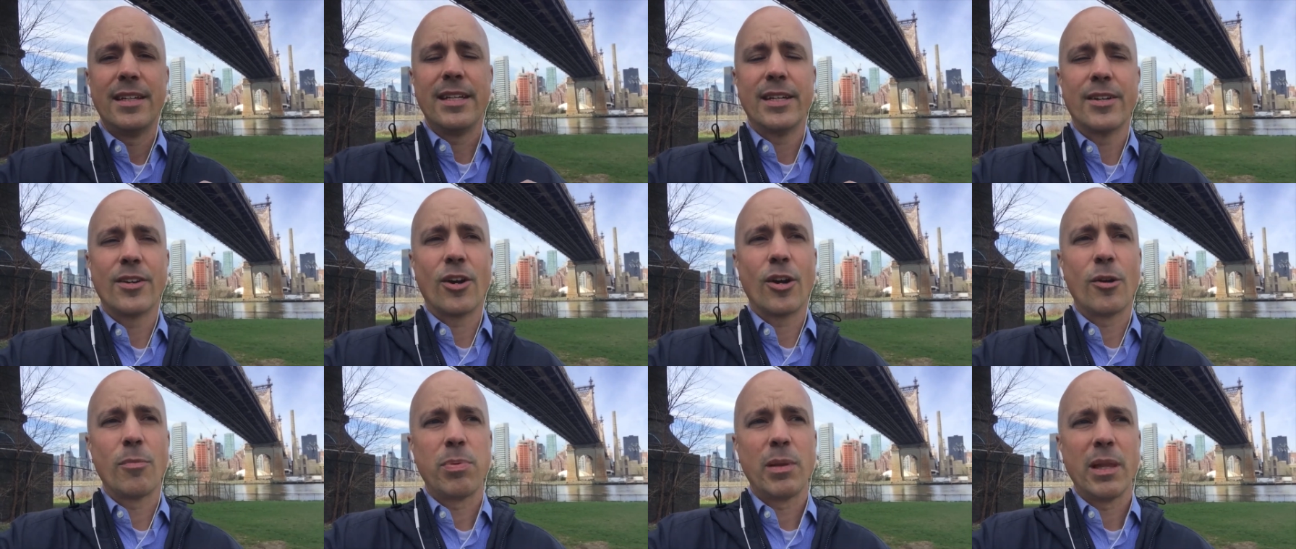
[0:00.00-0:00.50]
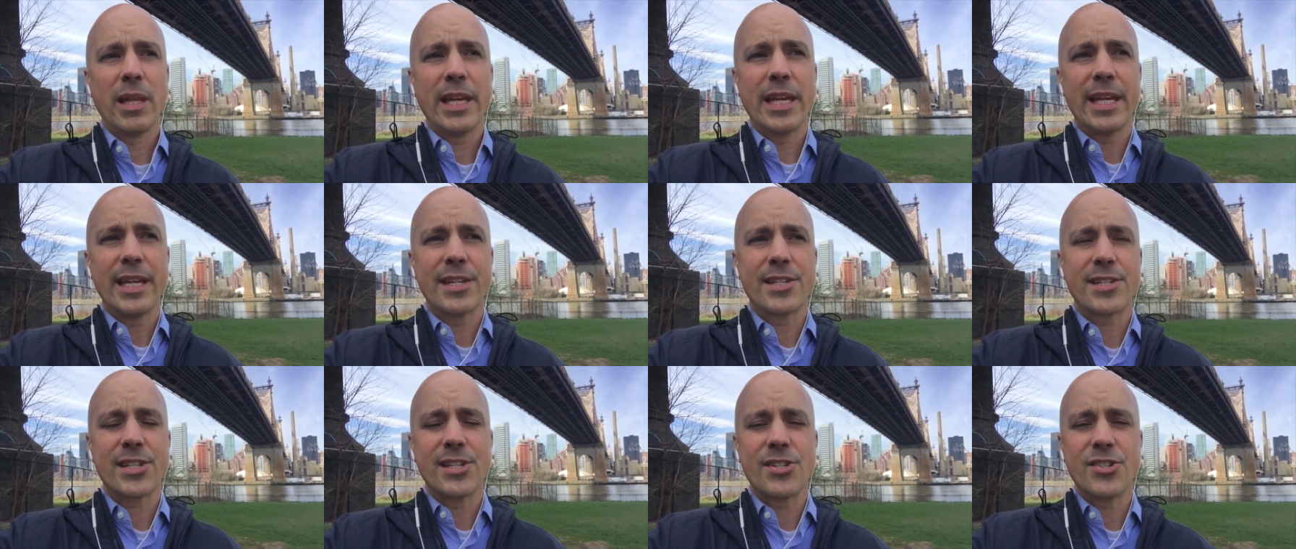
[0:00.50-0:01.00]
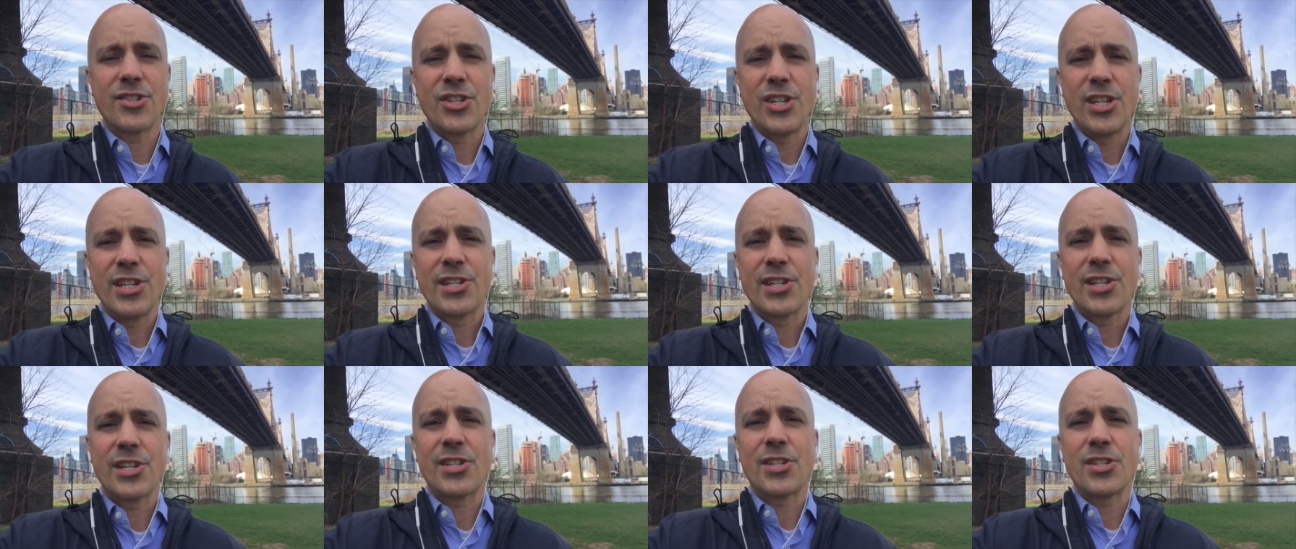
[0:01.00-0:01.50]
in our place, and
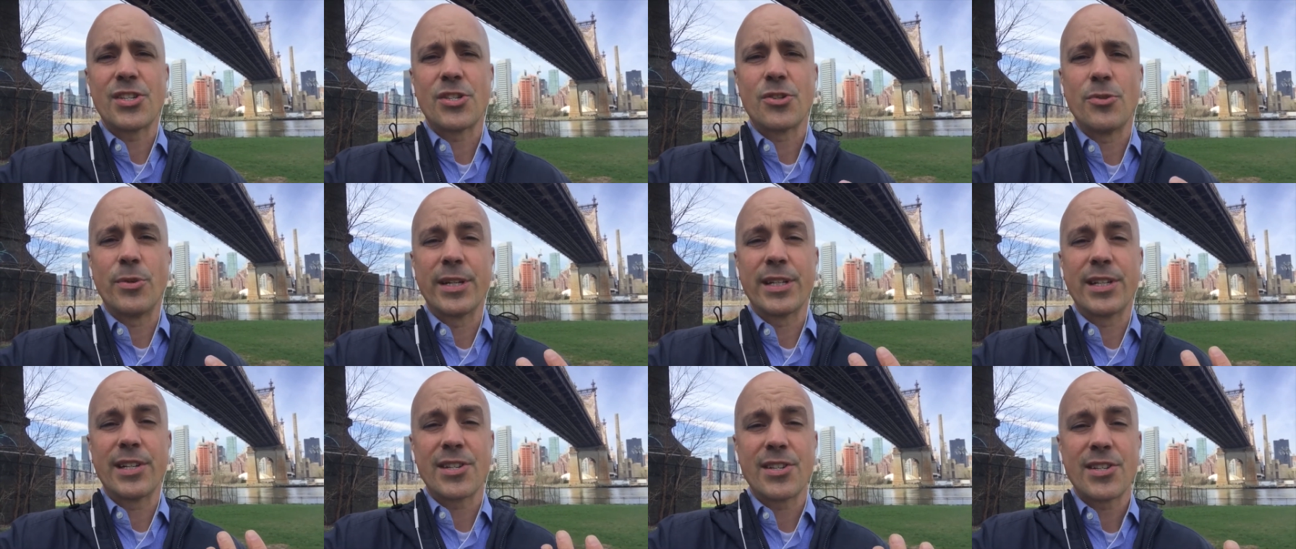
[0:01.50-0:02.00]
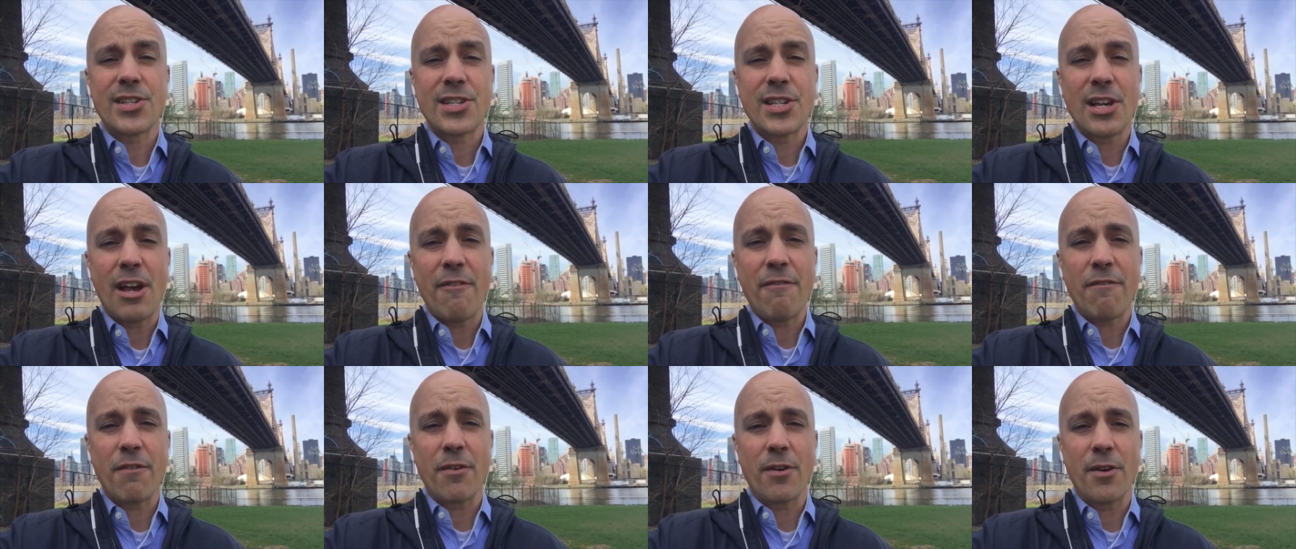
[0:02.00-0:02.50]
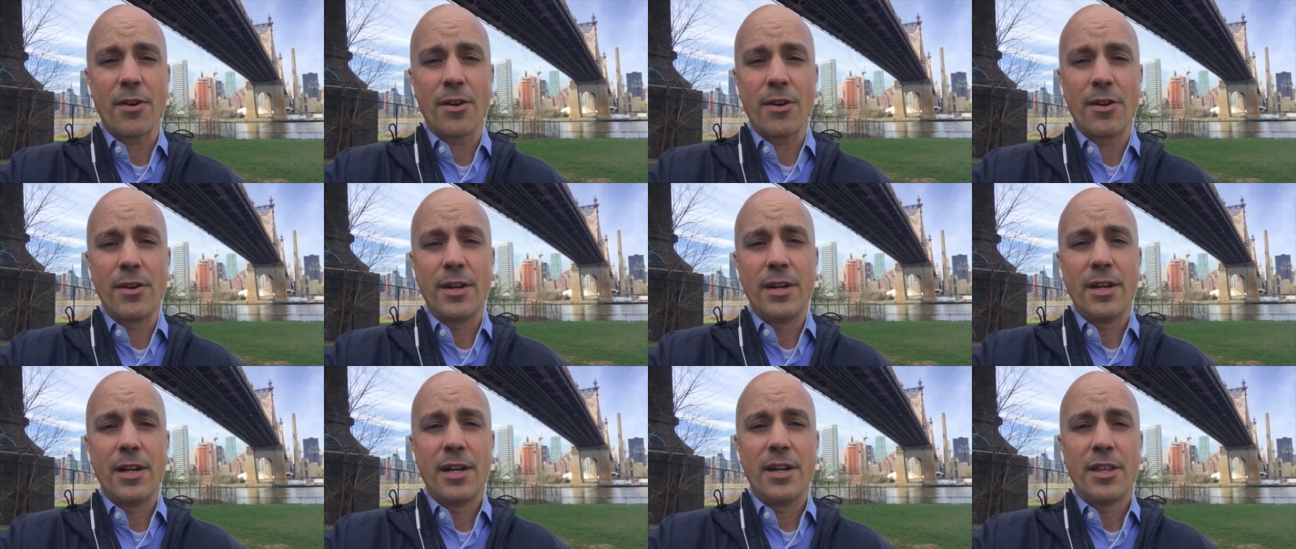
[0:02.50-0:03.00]
Jesus is going to suffer
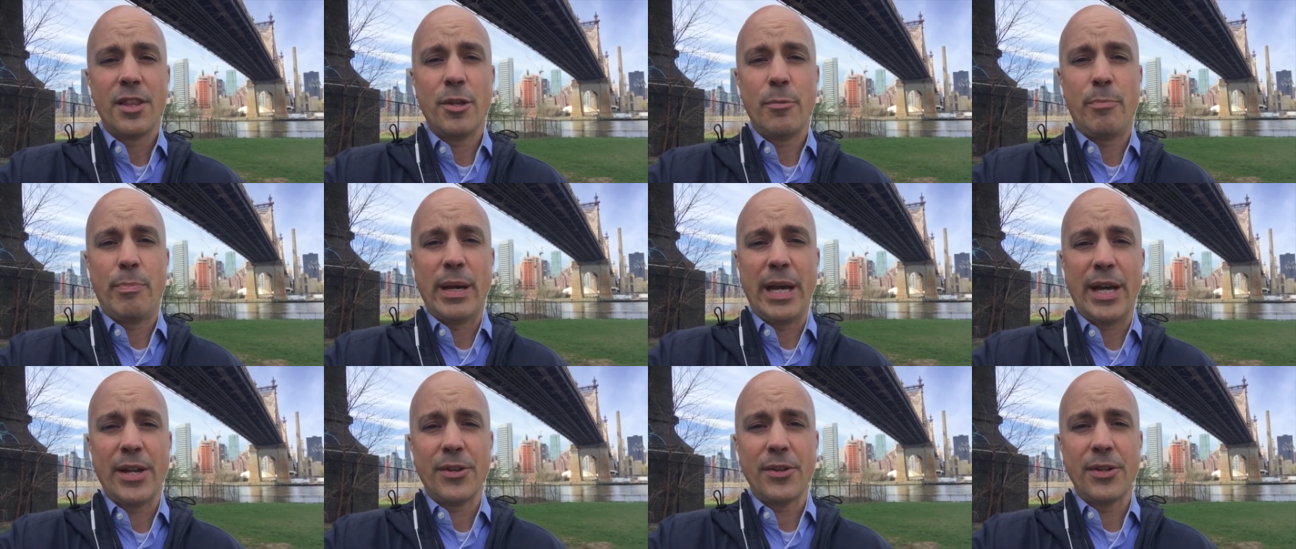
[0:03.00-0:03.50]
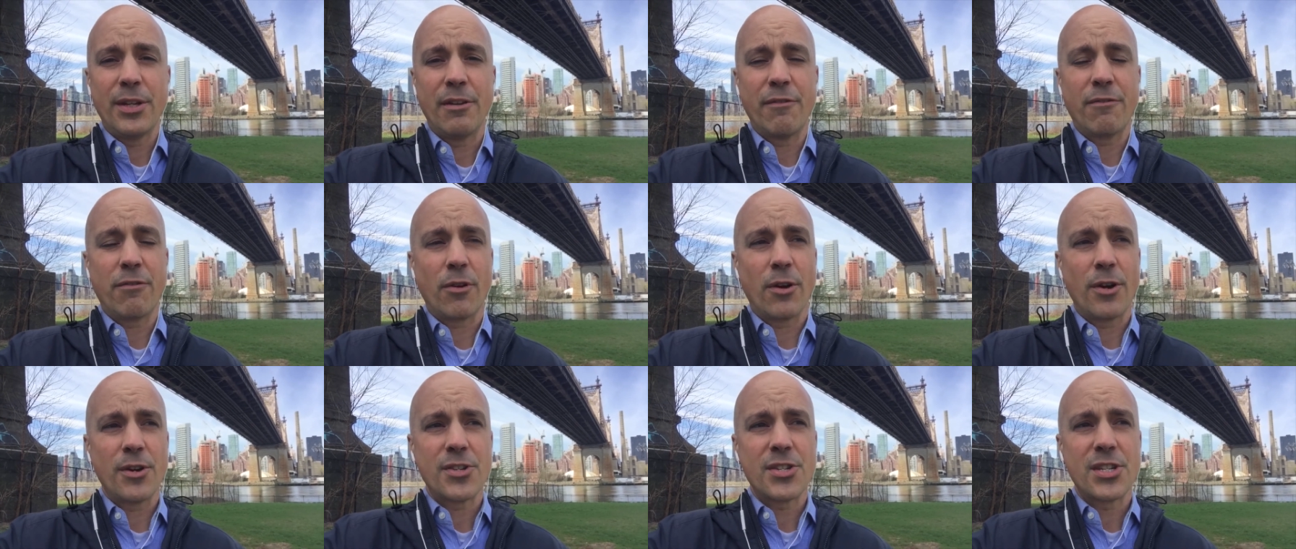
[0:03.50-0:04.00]
the penalty for our